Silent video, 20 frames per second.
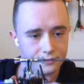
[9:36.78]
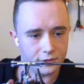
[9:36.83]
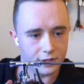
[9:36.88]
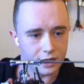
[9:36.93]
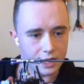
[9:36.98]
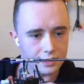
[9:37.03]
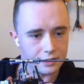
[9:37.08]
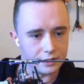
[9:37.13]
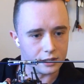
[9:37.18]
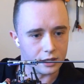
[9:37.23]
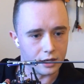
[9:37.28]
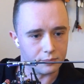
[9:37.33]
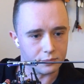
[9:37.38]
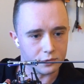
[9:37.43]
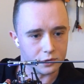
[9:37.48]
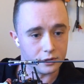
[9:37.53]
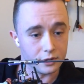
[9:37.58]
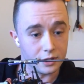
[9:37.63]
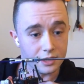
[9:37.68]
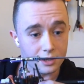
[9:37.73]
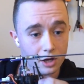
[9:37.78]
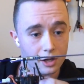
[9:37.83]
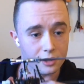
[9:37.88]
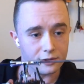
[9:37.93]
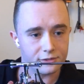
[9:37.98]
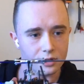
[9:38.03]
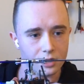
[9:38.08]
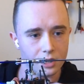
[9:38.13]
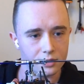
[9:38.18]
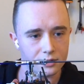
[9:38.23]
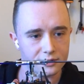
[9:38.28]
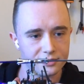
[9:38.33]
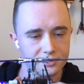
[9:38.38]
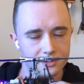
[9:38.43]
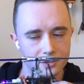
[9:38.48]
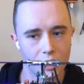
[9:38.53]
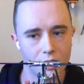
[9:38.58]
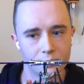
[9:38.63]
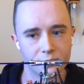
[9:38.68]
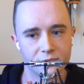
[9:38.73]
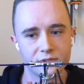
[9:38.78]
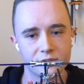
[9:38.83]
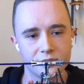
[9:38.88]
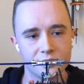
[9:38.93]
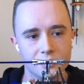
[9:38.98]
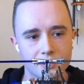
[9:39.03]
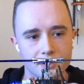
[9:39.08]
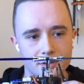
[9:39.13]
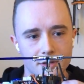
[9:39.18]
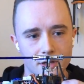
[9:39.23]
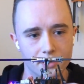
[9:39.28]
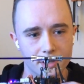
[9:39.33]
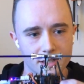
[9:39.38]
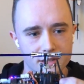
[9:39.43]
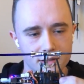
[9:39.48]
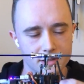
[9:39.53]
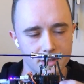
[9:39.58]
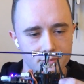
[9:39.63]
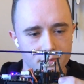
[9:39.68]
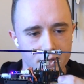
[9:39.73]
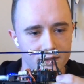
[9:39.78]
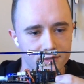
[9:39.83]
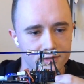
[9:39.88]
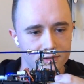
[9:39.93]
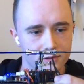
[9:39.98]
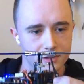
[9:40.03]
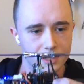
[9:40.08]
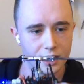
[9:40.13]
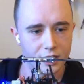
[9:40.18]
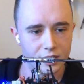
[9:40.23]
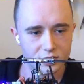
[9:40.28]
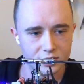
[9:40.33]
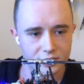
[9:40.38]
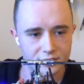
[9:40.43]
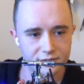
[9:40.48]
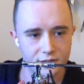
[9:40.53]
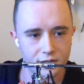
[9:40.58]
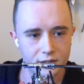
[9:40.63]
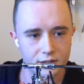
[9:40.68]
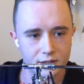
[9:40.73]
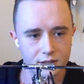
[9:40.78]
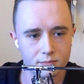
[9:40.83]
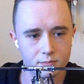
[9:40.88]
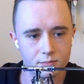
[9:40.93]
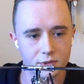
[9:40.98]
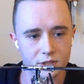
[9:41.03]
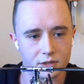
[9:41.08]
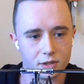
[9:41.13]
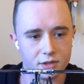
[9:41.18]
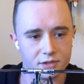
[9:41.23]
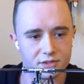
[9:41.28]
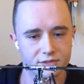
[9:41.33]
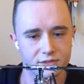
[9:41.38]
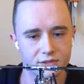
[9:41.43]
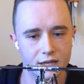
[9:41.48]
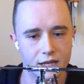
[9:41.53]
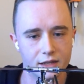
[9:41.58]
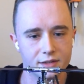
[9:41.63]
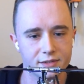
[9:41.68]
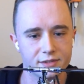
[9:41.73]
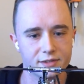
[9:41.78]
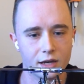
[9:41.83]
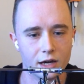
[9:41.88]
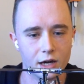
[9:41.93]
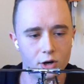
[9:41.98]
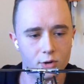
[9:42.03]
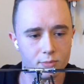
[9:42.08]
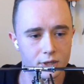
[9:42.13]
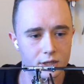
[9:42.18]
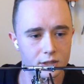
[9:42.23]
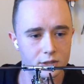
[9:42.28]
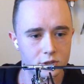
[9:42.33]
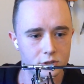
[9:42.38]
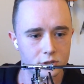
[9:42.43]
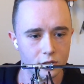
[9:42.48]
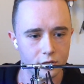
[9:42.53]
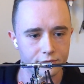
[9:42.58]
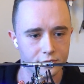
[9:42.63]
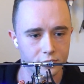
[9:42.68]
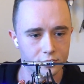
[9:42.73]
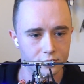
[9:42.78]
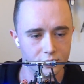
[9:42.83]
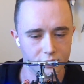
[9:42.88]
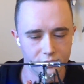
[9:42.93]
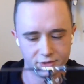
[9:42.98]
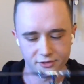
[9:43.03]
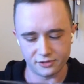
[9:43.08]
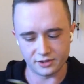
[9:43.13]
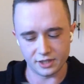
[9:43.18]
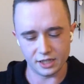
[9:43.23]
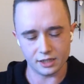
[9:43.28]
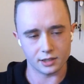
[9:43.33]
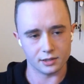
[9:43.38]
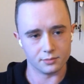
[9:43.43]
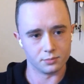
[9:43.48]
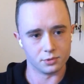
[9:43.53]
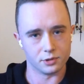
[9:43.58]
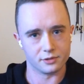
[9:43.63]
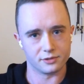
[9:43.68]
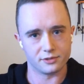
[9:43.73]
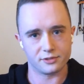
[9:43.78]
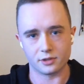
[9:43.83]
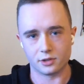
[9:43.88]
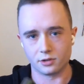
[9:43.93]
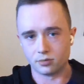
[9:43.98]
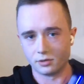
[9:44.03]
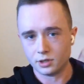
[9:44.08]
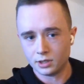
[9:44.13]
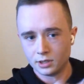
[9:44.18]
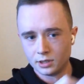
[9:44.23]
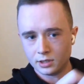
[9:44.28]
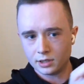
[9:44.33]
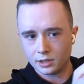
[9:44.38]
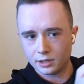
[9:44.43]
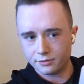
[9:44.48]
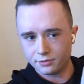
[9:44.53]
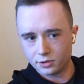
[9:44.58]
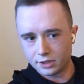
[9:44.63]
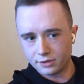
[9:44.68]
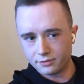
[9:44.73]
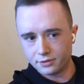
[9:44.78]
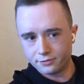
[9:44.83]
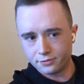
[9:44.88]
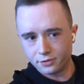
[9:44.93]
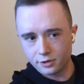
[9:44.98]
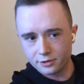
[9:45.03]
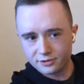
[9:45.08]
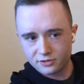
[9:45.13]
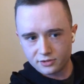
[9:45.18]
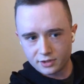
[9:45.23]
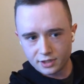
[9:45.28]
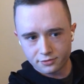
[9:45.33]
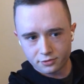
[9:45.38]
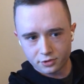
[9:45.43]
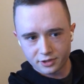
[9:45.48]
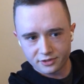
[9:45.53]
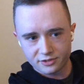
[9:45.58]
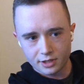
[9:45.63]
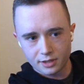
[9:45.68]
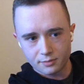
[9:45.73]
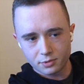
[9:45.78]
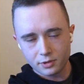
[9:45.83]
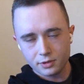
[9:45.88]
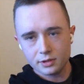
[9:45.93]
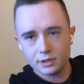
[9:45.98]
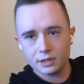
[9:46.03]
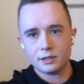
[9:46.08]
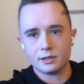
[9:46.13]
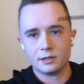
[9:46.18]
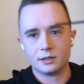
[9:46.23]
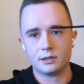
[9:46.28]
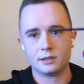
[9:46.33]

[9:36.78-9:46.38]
of the helicopter and also how it stops directly depends on the agile setting, because that is how much of your stick input. So if you give it full stick, for example,